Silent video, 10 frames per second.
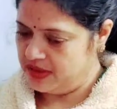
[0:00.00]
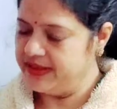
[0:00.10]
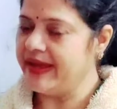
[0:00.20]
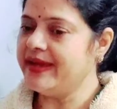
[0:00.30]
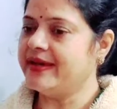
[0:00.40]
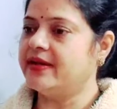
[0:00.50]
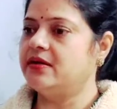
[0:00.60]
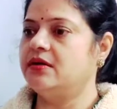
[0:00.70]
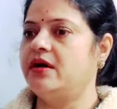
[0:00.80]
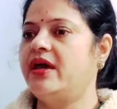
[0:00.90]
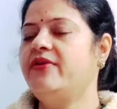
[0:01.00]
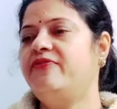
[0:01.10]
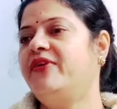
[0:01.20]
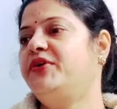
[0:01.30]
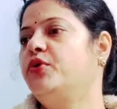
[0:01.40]
like
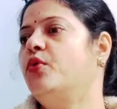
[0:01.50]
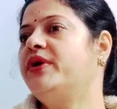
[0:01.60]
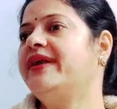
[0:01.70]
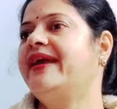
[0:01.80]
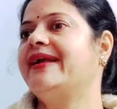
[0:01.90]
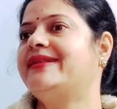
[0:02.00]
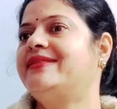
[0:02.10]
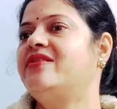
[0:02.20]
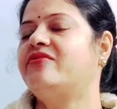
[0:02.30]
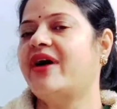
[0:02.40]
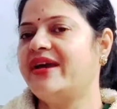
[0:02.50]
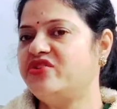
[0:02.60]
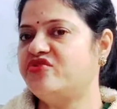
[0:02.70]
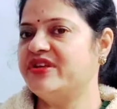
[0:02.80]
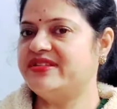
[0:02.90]
if we don't get the
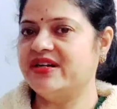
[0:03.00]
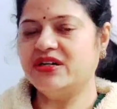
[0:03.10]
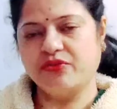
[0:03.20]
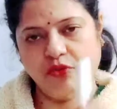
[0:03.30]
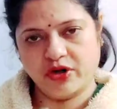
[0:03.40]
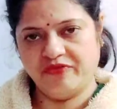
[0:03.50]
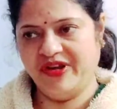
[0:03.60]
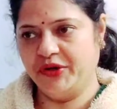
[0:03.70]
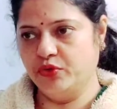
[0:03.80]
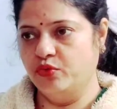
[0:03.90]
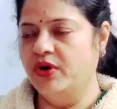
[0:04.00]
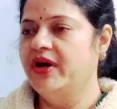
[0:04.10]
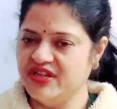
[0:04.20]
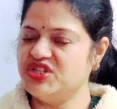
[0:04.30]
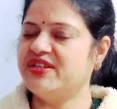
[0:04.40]
right result, what we do?
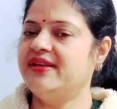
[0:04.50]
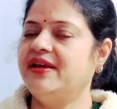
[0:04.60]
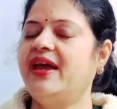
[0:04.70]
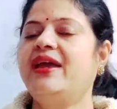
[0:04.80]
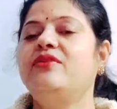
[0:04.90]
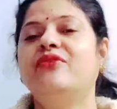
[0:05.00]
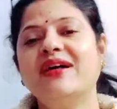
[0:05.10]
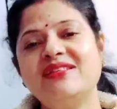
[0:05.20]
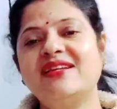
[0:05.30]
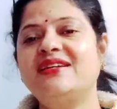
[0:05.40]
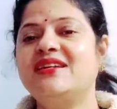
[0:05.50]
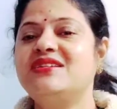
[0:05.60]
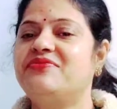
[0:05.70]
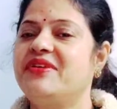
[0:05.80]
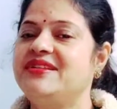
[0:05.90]
In one
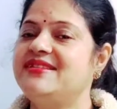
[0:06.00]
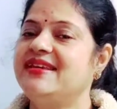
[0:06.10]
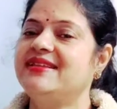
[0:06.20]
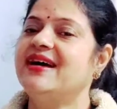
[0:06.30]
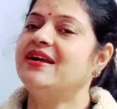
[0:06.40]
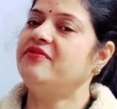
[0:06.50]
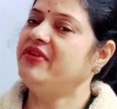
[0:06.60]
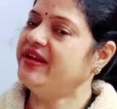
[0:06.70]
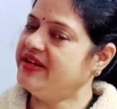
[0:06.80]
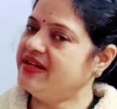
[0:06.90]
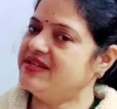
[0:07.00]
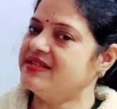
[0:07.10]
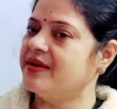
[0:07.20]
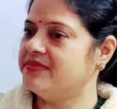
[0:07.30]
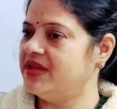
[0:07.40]
sentence we see that we did
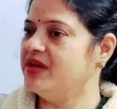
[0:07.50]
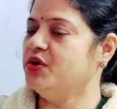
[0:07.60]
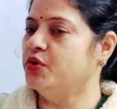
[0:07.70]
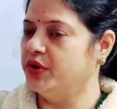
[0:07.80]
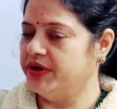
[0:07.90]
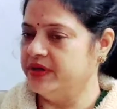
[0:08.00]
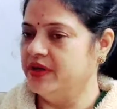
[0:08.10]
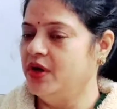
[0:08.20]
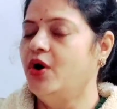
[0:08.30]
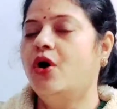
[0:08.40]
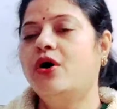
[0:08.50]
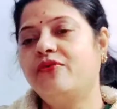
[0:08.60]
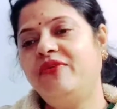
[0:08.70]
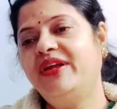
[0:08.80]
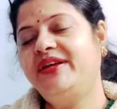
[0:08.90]
something good or
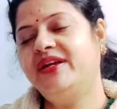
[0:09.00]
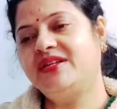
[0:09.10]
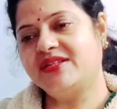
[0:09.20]
we did